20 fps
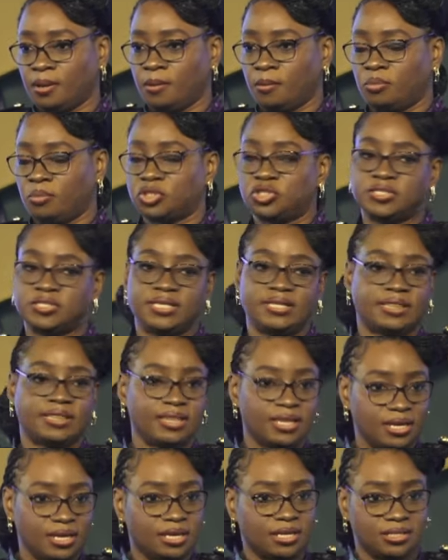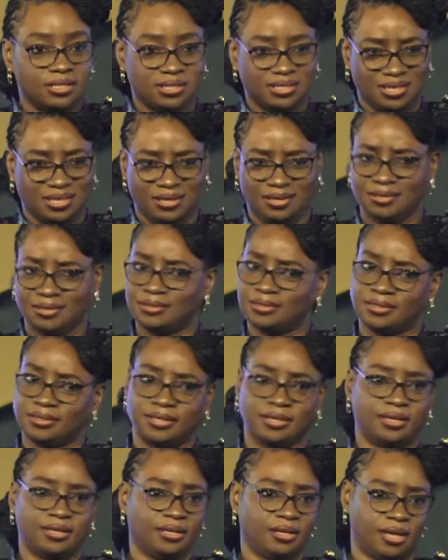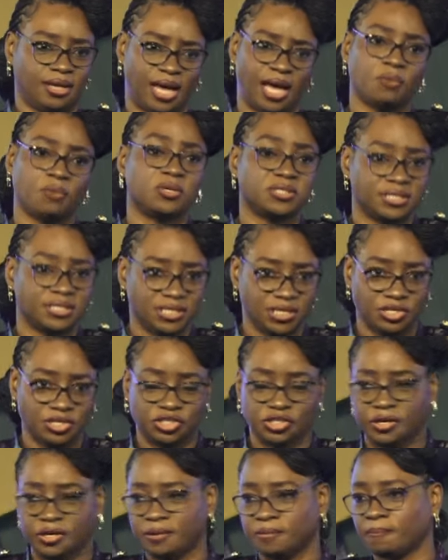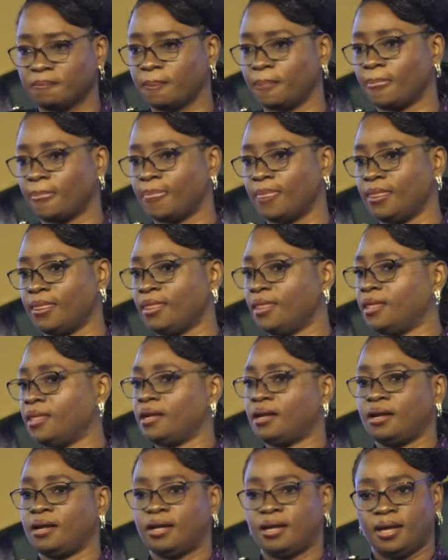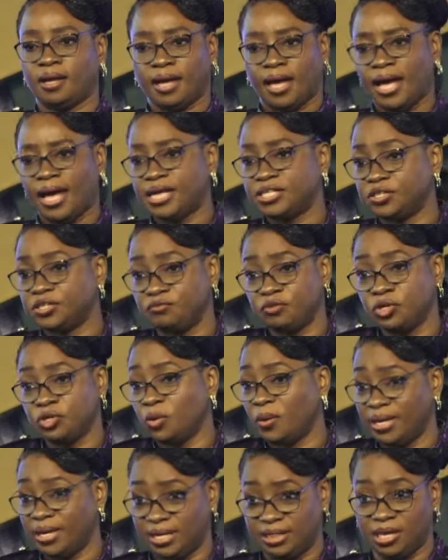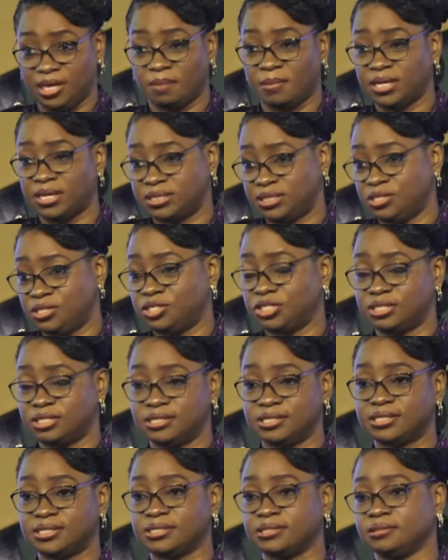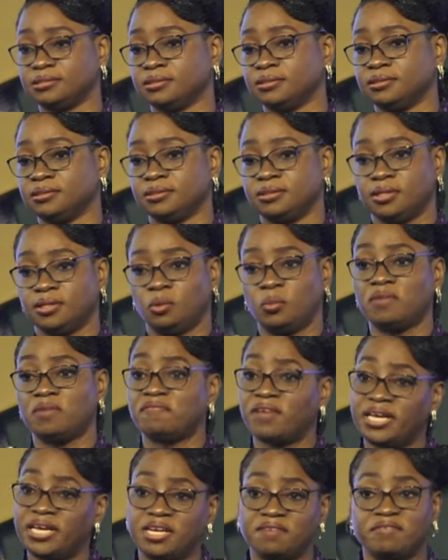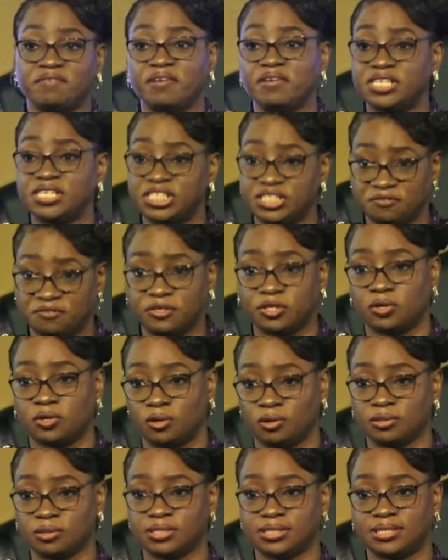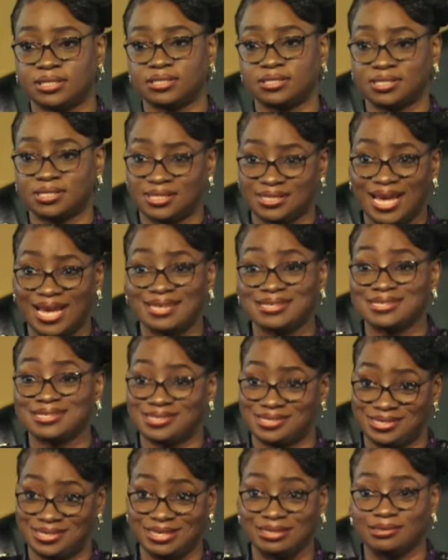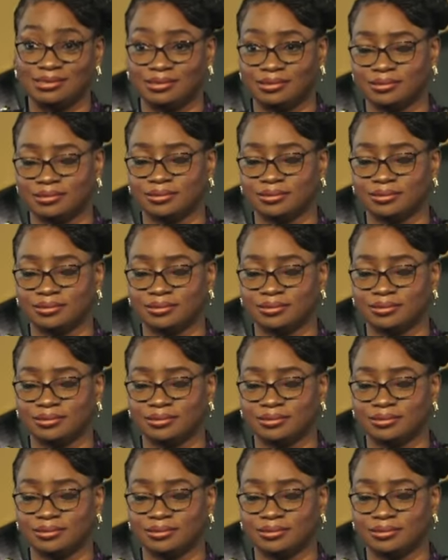But you see, the thing is, I was a teacher. And if you know anything about teachers, we find it very difficult to stand still.